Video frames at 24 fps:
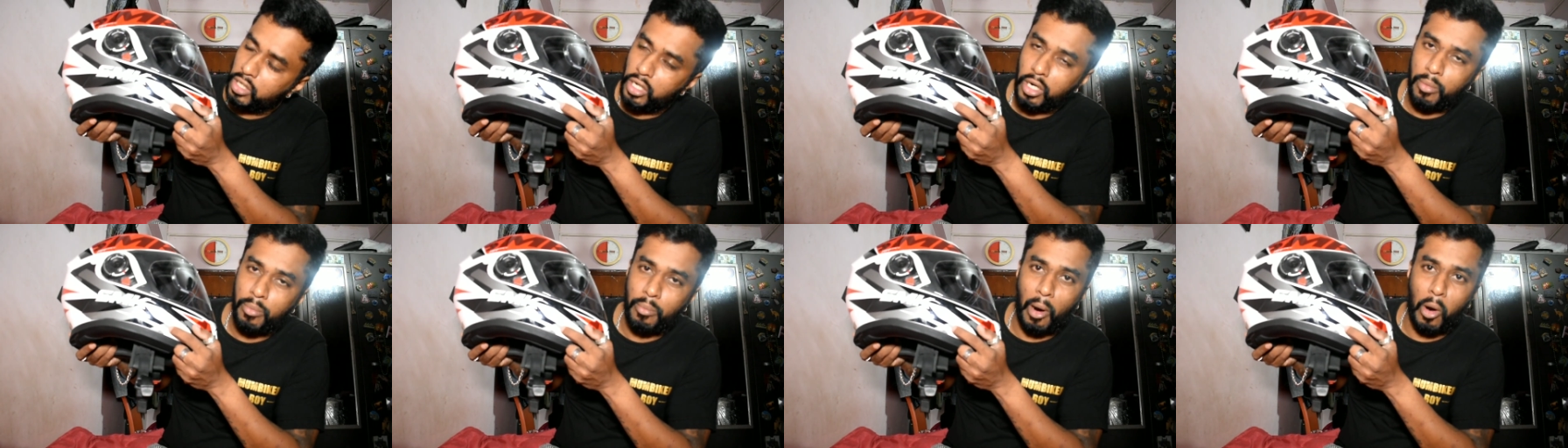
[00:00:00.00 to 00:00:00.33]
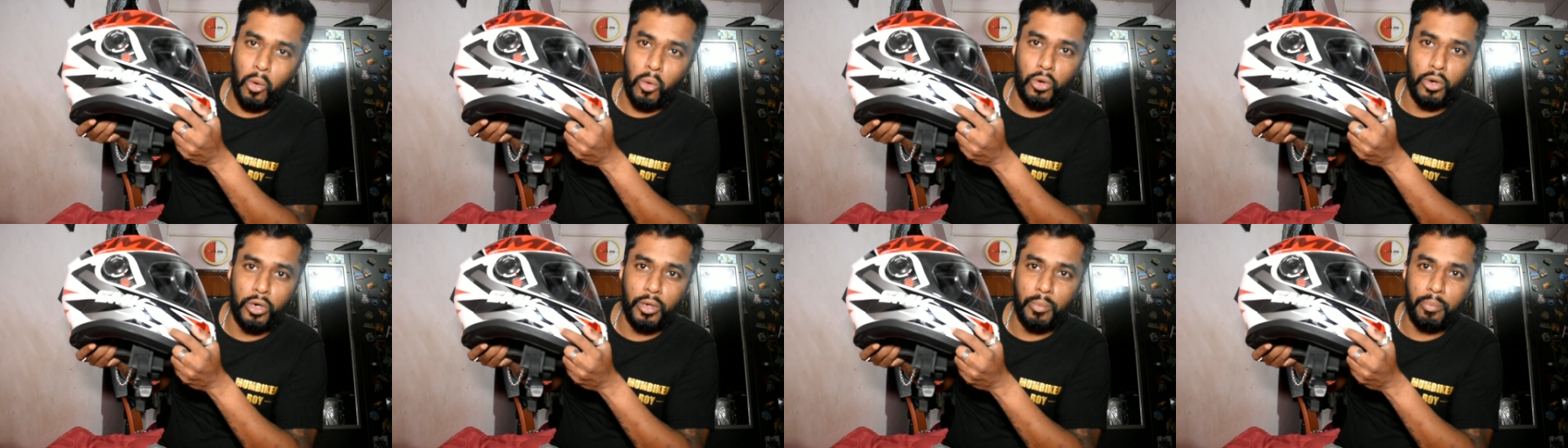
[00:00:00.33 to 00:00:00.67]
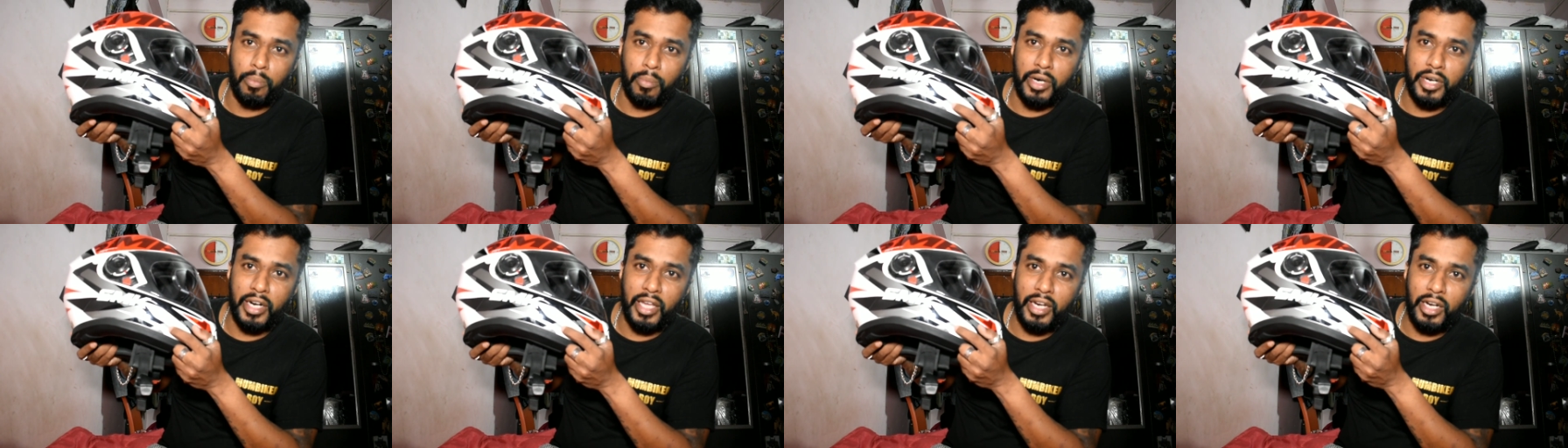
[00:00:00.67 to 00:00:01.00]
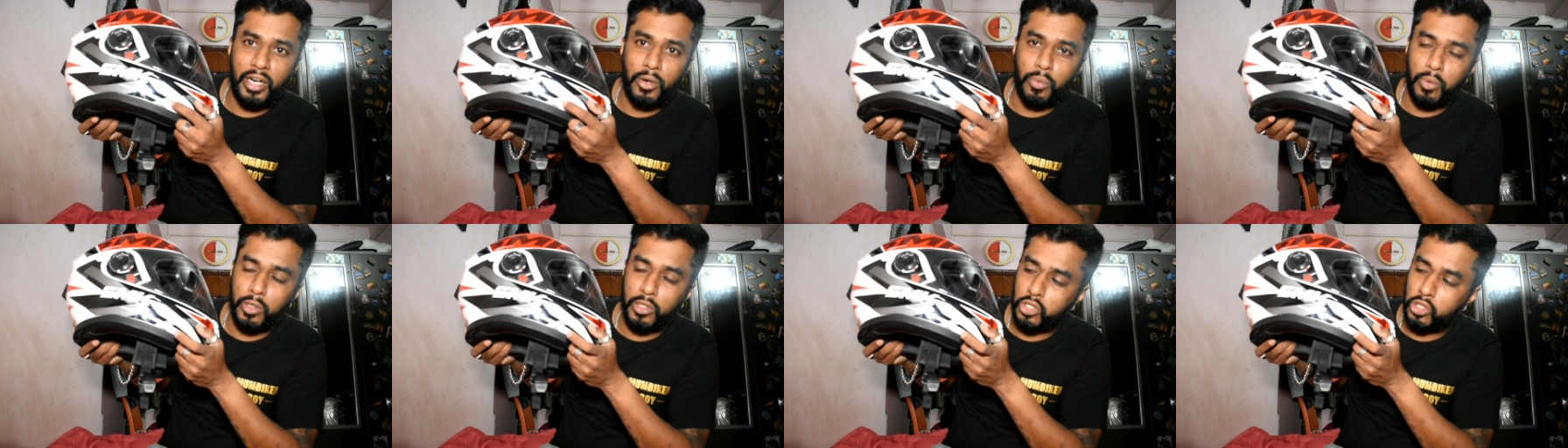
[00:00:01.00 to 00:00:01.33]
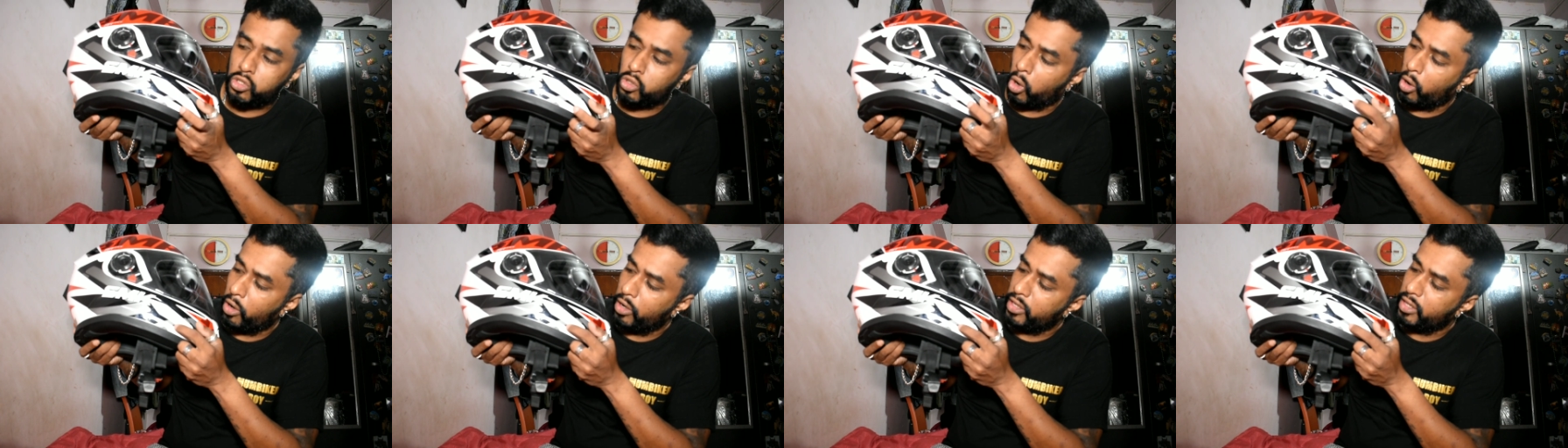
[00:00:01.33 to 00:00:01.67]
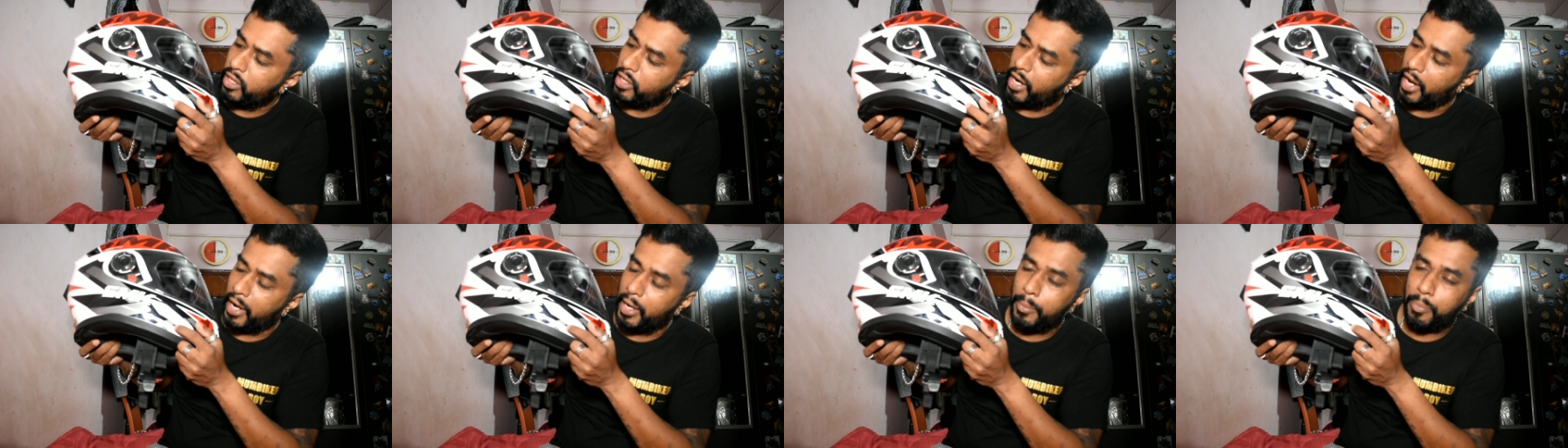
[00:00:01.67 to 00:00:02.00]
a mount, but then it was not
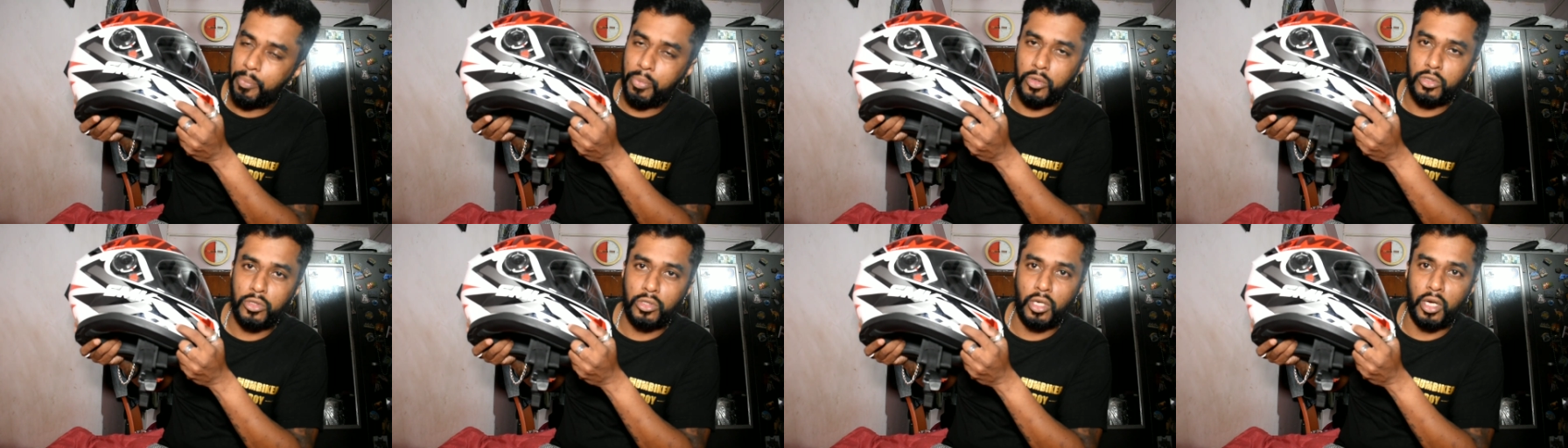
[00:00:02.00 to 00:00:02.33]
the right